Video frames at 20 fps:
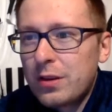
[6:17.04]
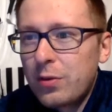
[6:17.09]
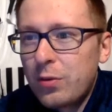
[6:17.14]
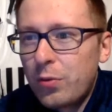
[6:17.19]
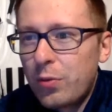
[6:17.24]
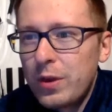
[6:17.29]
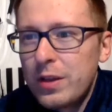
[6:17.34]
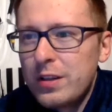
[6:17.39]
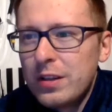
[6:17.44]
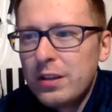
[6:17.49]

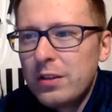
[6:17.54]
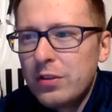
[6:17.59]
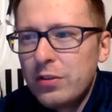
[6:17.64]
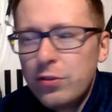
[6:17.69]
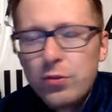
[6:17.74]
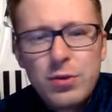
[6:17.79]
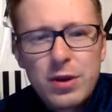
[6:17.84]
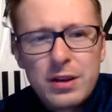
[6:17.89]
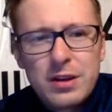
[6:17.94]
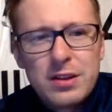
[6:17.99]
we didn't
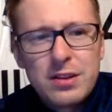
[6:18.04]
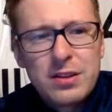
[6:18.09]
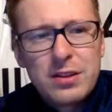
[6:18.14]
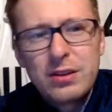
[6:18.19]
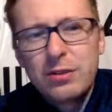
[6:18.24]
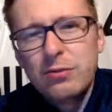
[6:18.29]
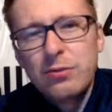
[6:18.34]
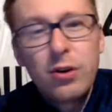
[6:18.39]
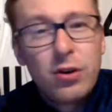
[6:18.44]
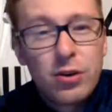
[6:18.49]
do
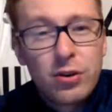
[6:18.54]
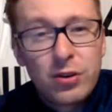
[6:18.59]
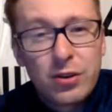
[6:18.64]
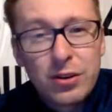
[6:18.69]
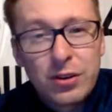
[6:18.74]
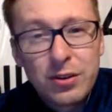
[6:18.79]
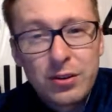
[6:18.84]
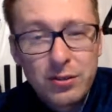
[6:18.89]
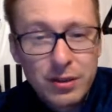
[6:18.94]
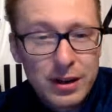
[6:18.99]
anything
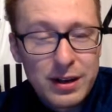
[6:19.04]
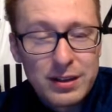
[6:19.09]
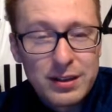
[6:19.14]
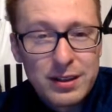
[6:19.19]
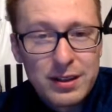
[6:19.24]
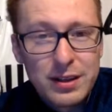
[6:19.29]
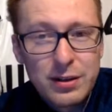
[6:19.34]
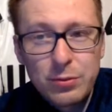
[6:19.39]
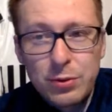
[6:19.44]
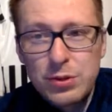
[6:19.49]
wrong, right?
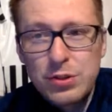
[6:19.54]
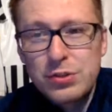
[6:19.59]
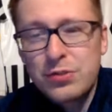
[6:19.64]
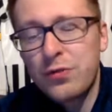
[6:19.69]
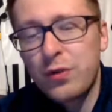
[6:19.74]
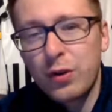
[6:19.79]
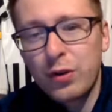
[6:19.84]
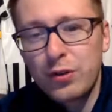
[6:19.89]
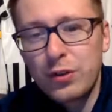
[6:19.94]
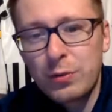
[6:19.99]
We just
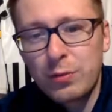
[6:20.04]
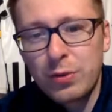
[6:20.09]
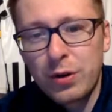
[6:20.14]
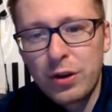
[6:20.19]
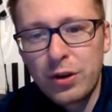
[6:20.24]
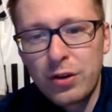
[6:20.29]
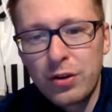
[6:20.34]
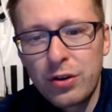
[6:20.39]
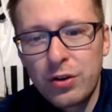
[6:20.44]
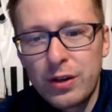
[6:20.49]
followed the
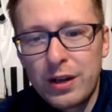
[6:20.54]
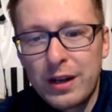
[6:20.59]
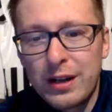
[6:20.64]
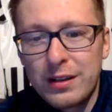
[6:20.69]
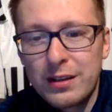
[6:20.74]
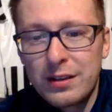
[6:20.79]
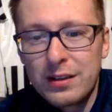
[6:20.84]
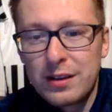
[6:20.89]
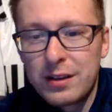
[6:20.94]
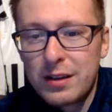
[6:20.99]
protocol
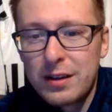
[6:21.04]
and